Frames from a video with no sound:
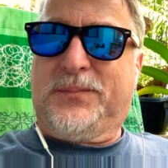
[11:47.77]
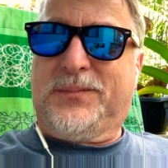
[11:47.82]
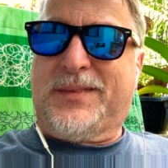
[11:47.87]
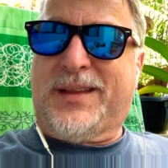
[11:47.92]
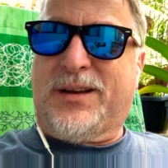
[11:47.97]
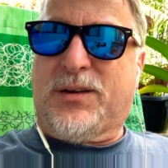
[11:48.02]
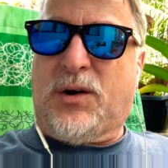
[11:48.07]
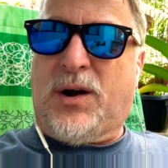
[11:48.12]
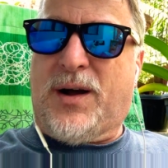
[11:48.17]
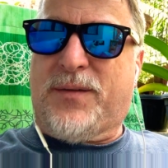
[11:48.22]

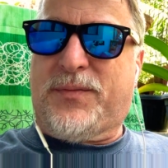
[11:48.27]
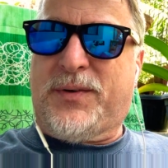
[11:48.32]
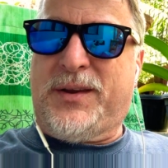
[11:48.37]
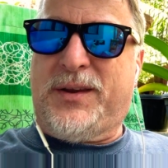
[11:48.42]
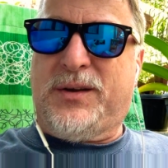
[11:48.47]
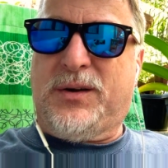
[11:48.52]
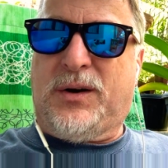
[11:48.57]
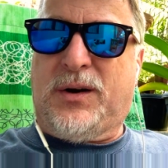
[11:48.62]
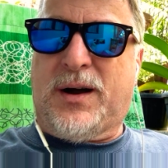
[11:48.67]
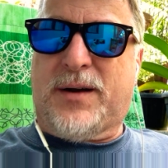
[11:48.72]
like off
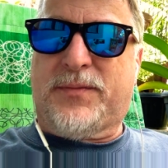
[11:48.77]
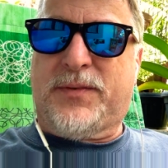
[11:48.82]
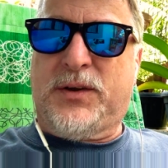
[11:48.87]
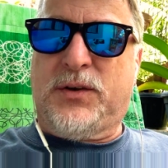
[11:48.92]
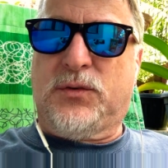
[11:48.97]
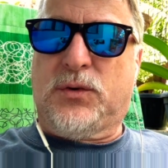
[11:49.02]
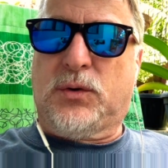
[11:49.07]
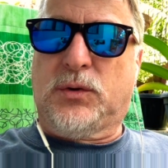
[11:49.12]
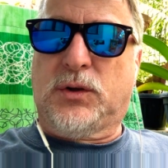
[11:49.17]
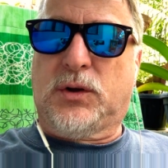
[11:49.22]
in
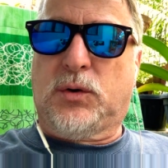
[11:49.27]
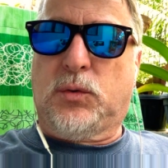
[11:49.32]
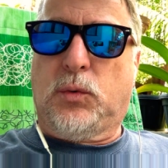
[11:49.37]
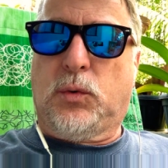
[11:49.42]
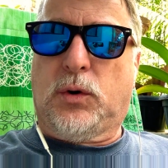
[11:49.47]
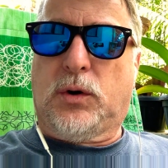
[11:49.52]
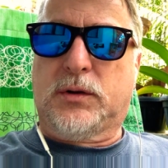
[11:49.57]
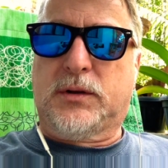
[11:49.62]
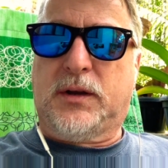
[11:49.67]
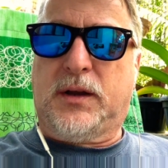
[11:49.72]
your own little
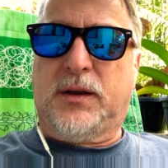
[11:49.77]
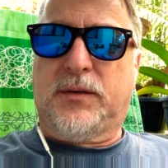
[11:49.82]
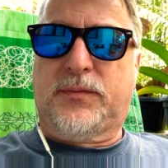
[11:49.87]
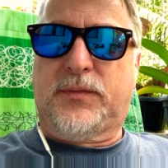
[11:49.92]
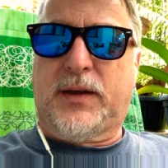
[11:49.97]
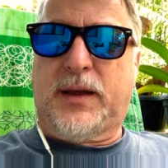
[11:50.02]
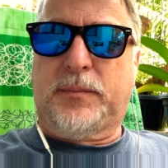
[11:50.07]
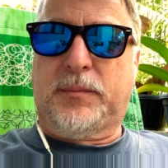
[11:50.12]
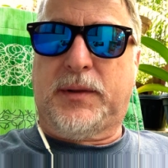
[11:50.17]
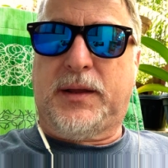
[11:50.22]
world in your
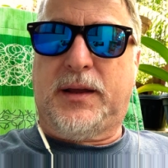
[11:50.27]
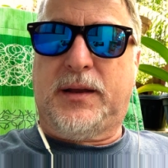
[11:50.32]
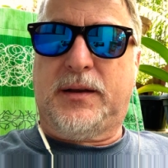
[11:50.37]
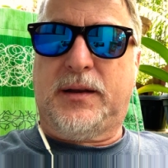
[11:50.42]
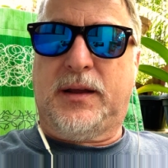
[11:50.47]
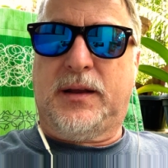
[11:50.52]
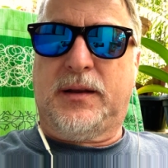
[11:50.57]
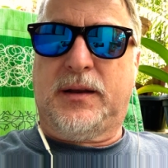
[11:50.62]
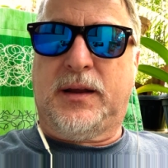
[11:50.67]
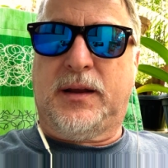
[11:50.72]
family,
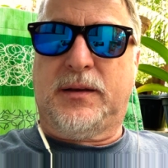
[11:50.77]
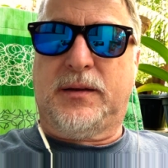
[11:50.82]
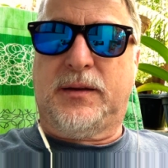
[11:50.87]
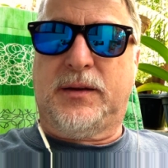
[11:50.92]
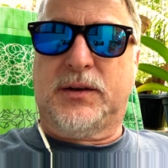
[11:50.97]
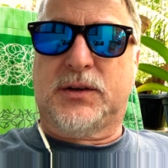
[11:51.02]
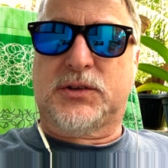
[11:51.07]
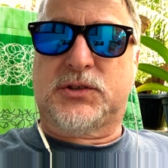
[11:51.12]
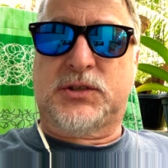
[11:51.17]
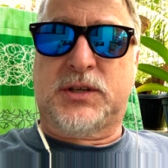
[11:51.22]
and
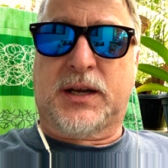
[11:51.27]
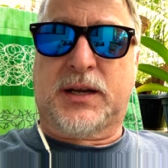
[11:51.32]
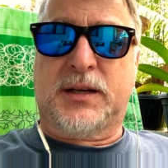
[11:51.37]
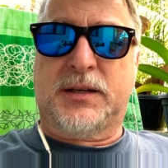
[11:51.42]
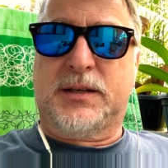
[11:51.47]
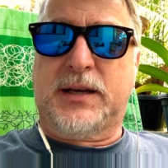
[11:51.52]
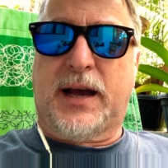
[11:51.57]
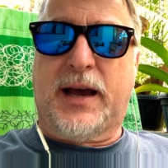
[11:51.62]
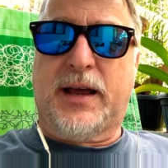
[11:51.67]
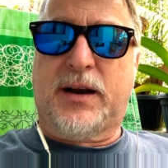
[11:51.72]
you're just sick
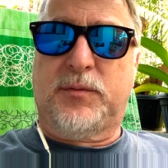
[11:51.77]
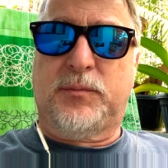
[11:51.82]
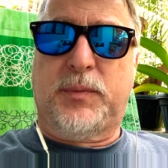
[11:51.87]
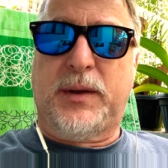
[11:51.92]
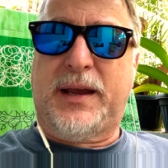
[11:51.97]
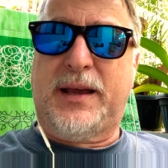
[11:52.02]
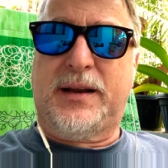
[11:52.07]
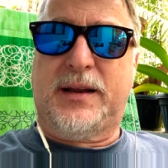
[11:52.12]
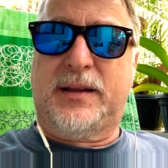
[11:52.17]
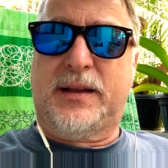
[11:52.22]
and tired of
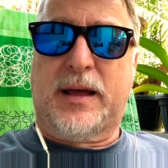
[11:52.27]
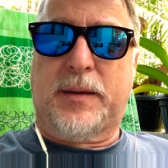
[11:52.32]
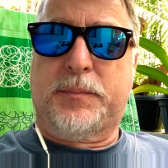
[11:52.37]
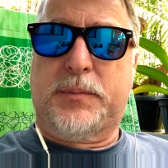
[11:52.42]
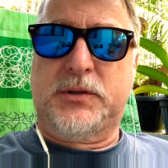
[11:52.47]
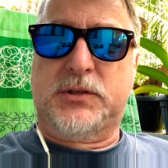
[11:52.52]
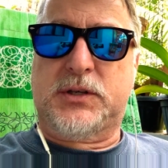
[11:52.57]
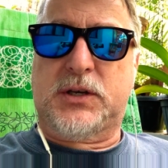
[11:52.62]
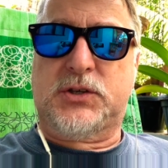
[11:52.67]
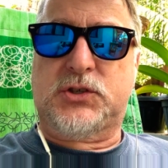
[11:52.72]
being in that
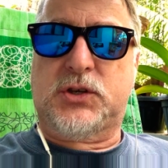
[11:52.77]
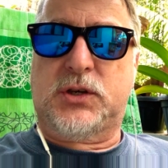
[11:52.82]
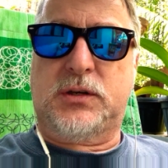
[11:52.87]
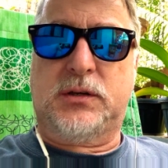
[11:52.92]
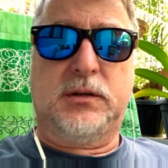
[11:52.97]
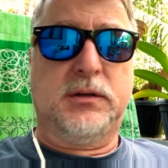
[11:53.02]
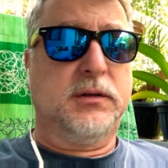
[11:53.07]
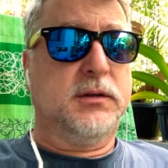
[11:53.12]
position.